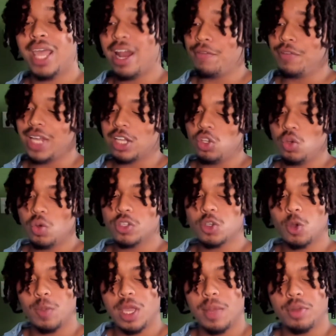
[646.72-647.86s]
I feel like Luka's going
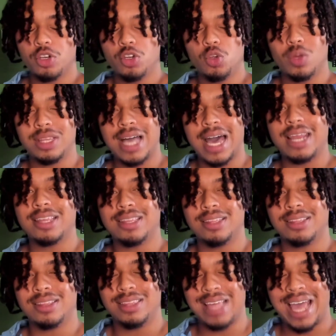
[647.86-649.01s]
to be able to do a lot of
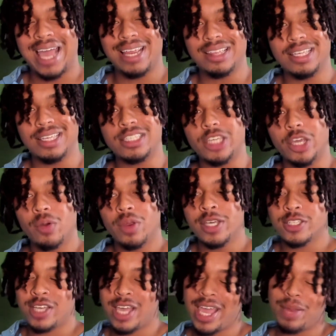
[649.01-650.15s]
that in this
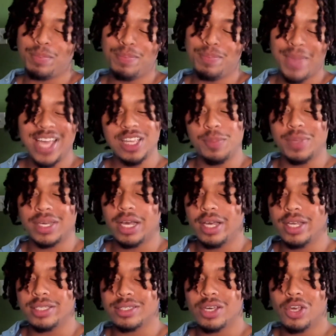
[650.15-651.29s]
series. And mainly
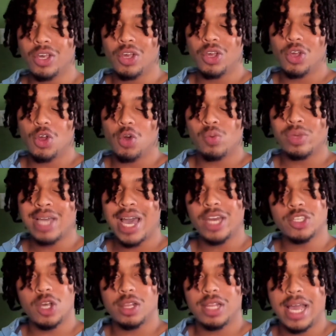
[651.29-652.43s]
because we kind of
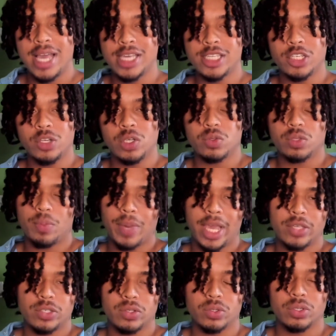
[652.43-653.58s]
saw last series when the
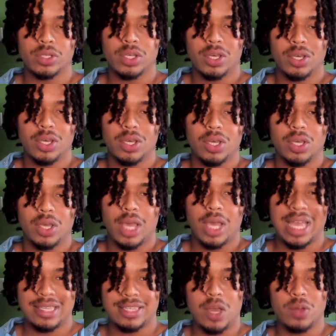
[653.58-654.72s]
Pacers
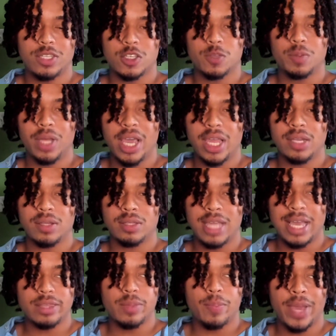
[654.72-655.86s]
and Celtics played,
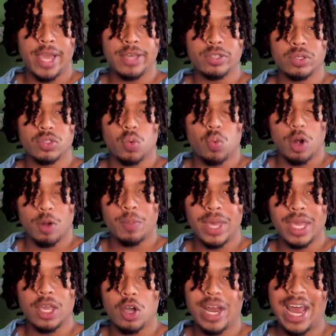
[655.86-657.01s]
that the Pacers were
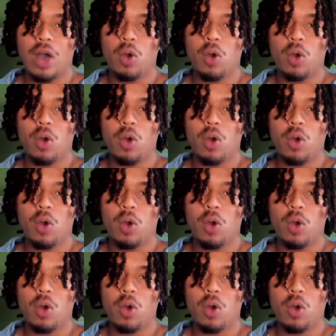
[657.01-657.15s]
picking on Al